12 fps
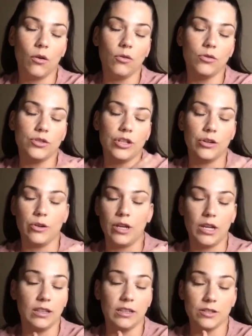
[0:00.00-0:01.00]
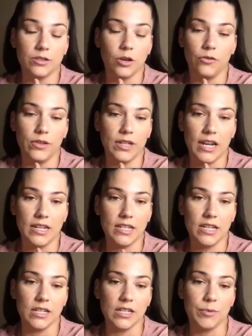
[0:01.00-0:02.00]
during this
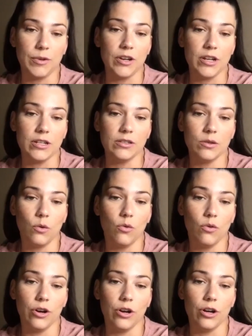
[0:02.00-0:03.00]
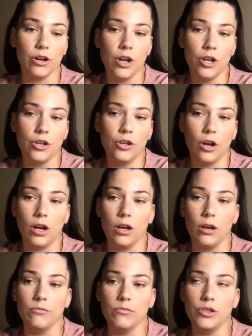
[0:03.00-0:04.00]
COVID-19 experience, or
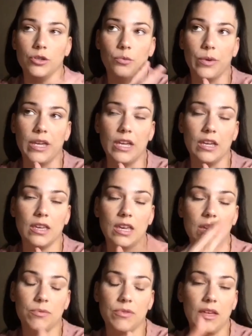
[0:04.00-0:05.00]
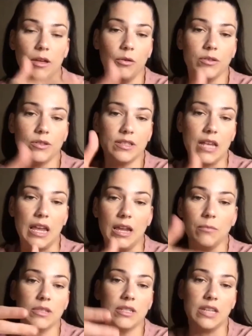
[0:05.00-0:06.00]
do we keep those
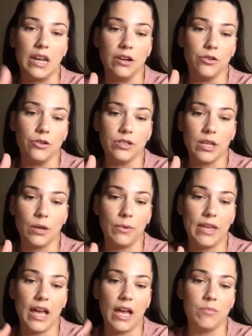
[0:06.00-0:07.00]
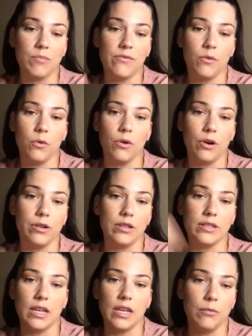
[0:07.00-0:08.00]
same standards that we had before and the
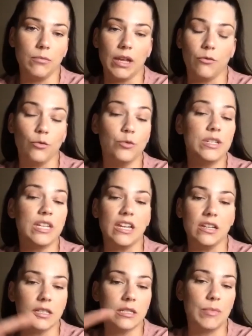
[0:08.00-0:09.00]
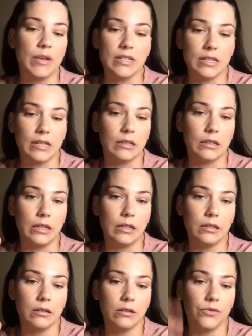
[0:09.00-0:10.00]
same routines basically
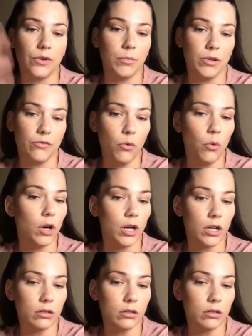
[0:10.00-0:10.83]
from before?